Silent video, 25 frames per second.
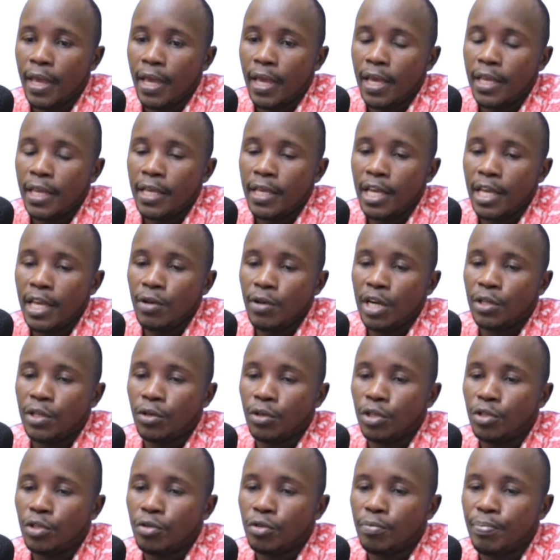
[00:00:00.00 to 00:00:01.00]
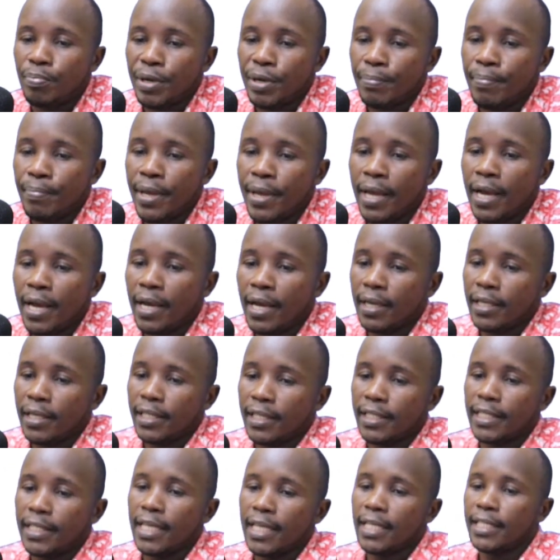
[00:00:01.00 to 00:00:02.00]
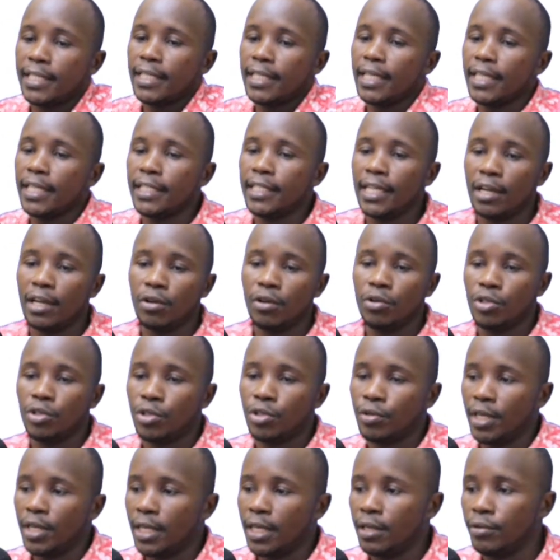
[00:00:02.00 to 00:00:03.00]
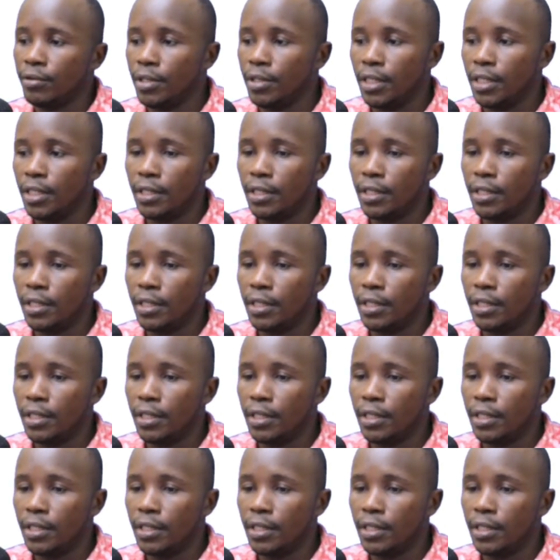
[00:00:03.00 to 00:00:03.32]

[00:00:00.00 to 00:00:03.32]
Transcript: Here you are told to prepare sales ledger control account.